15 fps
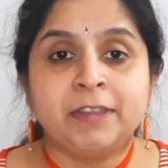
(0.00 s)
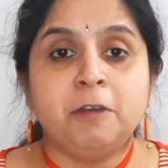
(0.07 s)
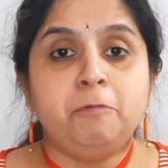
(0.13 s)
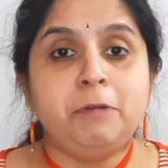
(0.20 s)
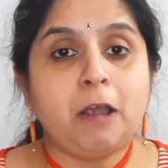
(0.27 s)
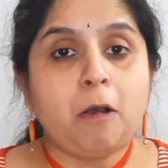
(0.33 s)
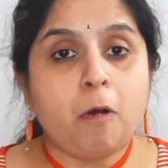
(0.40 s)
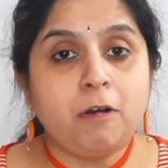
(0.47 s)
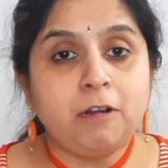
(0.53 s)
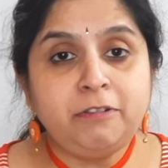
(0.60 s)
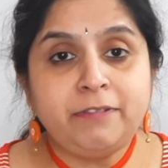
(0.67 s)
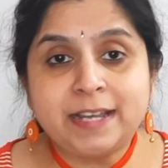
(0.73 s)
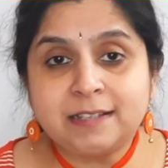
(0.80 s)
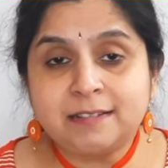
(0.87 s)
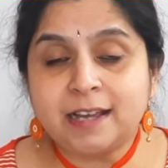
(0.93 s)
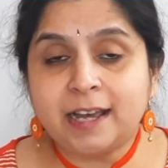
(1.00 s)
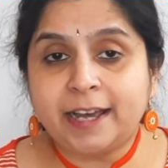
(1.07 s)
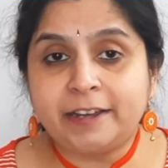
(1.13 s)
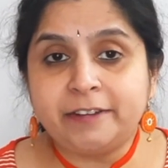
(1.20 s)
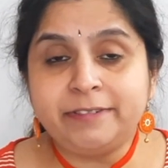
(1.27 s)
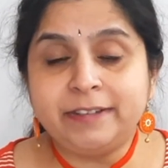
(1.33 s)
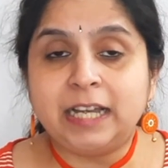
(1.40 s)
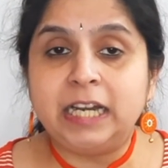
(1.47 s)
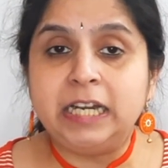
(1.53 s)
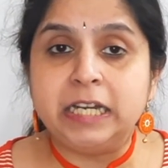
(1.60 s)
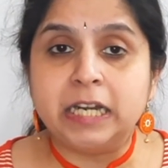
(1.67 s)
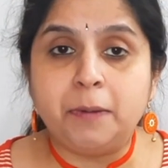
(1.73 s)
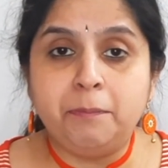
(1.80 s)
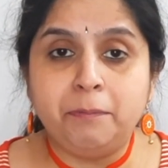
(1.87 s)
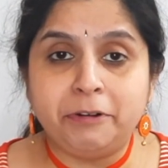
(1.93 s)
We always have a
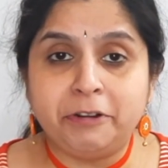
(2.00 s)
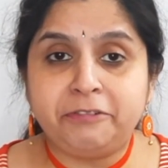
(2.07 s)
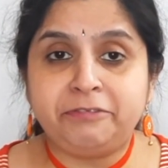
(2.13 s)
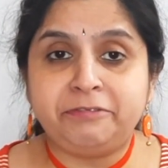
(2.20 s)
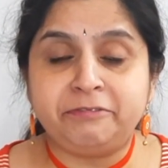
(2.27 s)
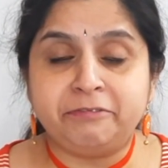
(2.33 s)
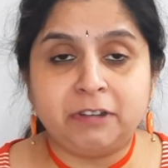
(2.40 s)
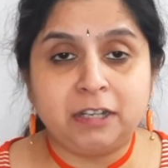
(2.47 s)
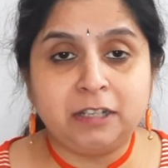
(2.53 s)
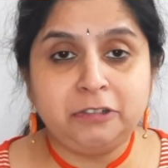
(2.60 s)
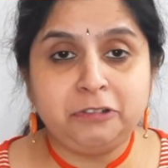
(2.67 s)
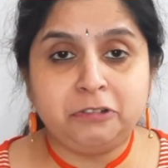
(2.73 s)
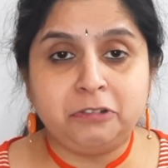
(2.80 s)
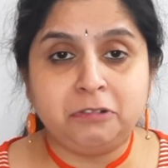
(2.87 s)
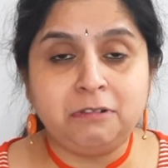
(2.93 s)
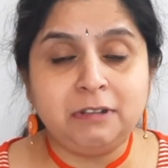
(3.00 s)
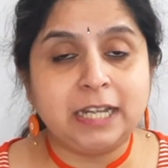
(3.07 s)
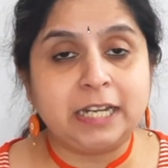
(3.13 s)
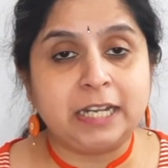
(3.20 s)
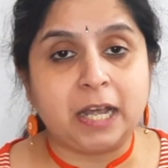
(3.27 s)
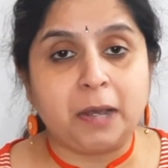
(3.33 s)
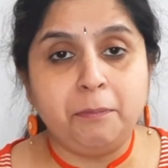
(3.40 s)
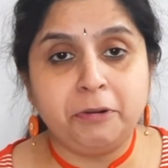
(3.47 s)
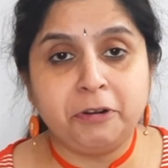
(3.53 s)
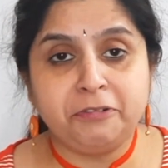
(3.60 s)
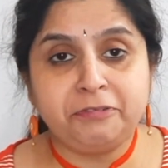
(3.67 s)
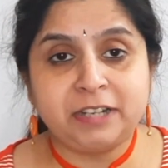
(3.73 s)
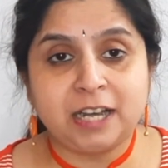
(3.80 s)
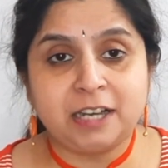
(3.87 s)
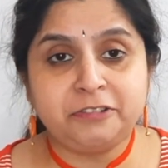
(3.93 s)
number of work to do, a number of
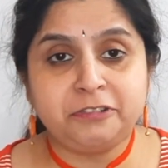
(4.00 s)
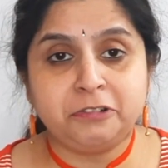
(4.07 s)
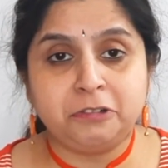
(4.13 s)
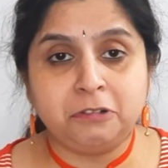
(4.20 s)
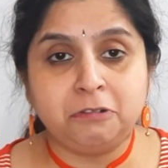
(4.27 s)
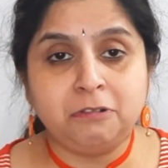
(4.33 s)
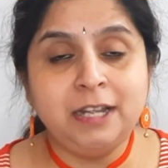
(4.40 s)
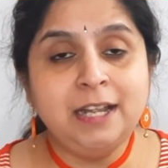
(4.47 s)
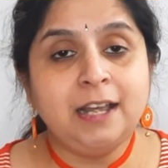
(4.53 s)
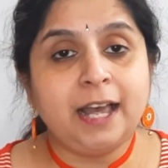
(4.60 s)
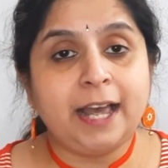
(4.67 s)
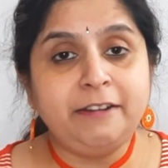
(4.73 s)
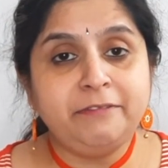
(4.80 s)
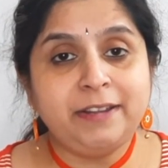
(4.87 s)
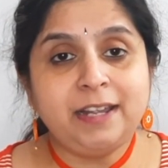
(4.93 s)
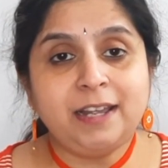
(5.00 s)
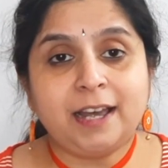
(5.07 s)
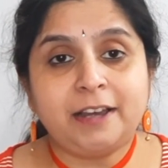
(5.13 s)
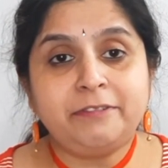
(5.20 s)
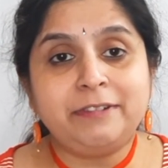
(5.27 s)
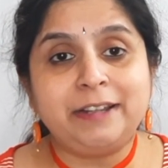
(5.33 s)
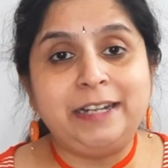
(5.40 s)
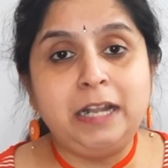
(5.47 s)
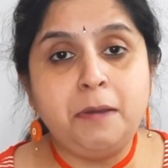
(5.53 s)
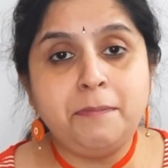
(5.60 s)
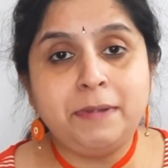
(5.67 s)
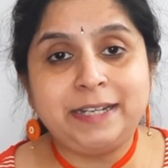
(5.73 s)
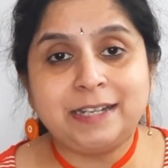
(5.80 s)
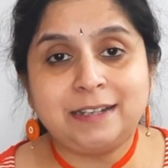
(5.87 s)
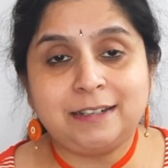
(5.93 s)
tasks to do, and we have
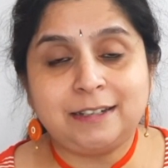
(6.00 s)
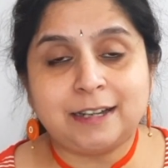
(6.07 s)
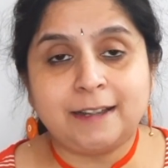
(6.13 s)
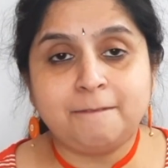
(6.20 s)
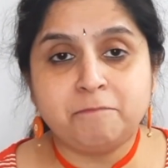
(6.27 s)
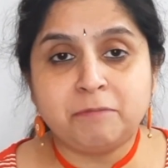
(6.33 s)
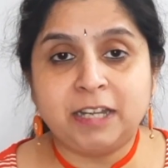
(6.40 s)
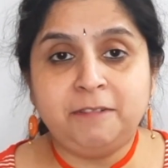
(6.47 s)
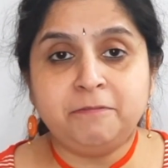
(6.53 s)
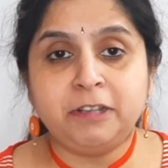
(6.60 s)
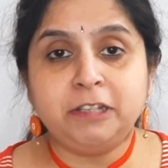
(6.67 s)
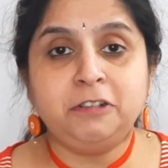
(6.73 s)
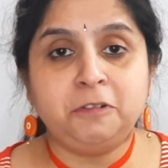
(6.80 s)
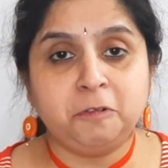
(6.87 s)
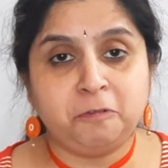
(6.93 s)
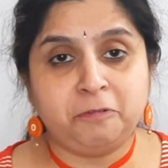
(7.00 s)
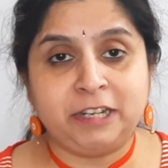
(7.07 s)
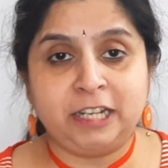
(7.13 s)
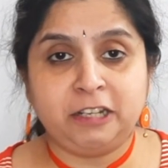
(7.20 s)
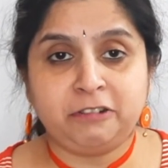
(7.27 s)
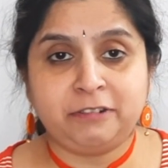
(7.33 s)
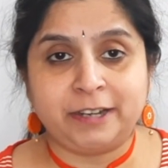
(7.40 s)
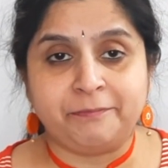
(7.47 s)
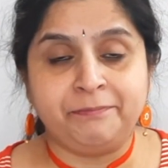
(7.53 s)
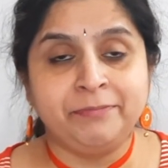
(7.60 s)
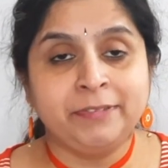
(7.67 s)
limited time in which to finish them.